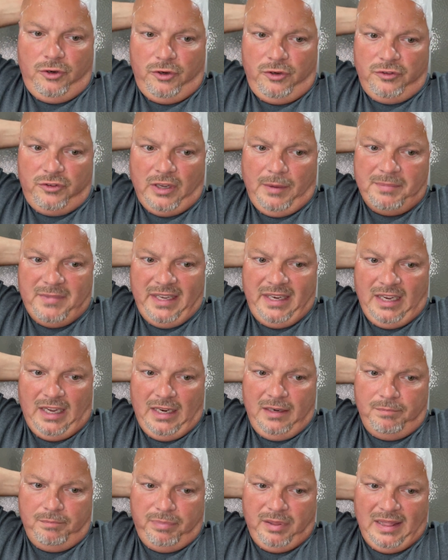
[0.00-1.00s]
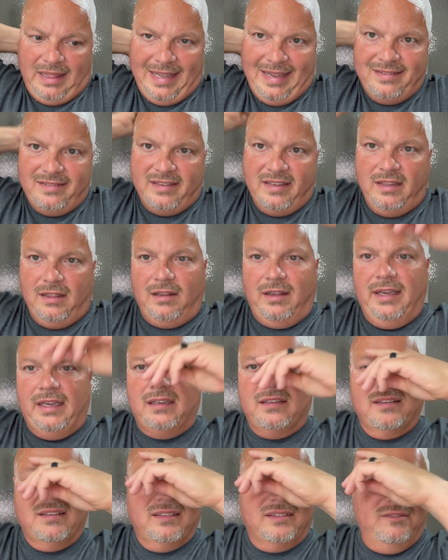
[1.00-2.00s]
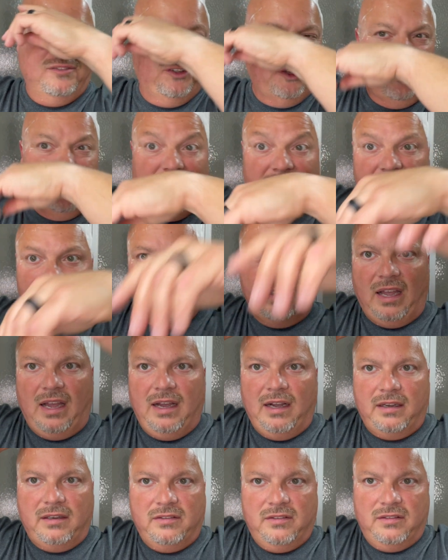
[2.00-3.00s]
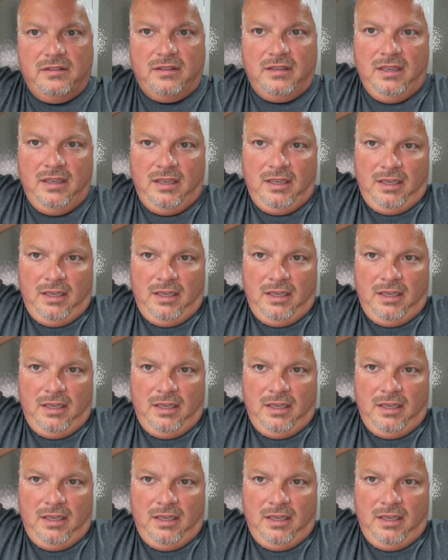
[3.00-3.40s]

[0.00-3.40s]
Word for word: something unpleasant like dirty socks,